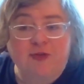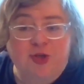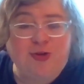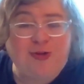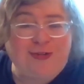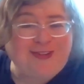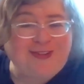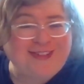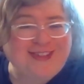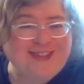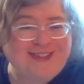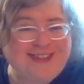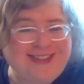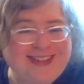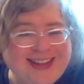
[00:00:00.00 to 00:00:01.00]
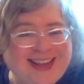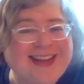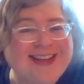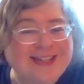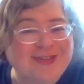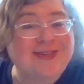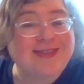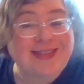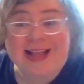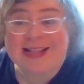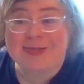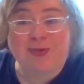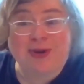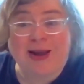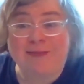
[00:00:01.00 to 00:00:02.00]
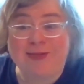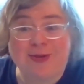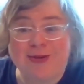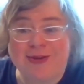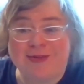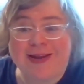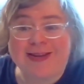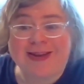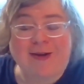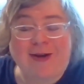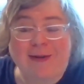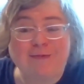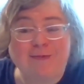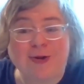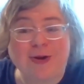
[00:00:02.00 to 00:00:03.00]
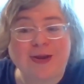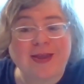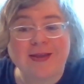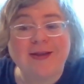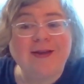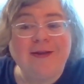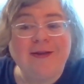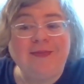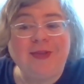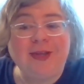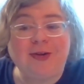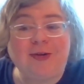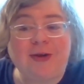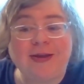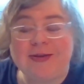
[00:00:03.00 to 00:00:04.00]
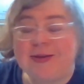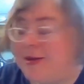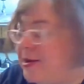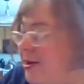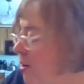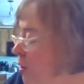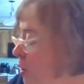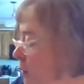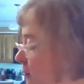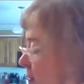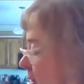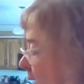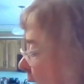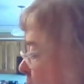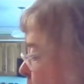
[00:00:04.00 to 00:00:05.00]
to, to dig into, and that's what I'm doing right now. I'm working, you know, and hopefully I